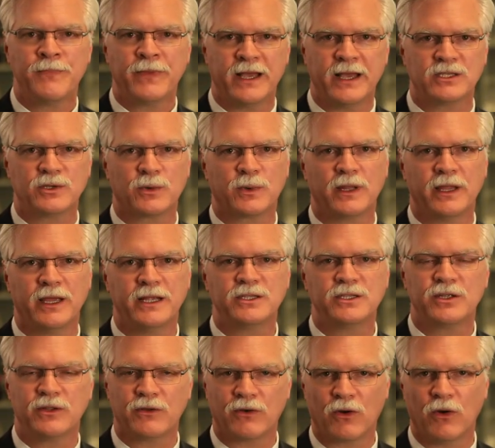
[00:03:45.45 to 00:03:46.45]
as it
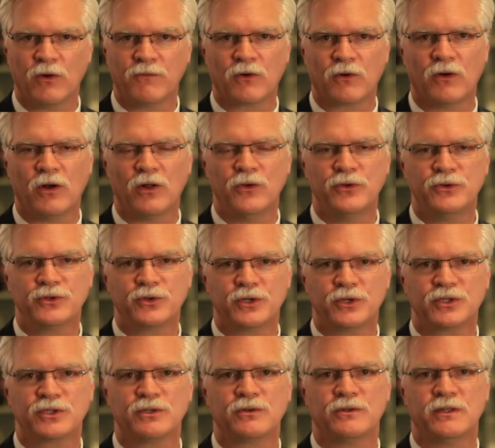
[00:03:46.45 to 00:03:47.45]
relates to their overall
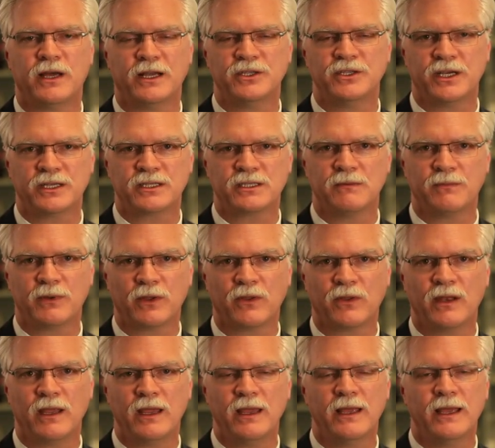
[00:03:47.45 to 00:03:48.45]
nutritional
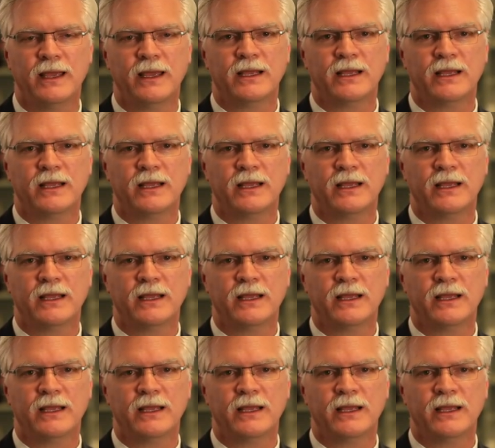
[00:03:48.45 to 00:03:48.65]
digestibility,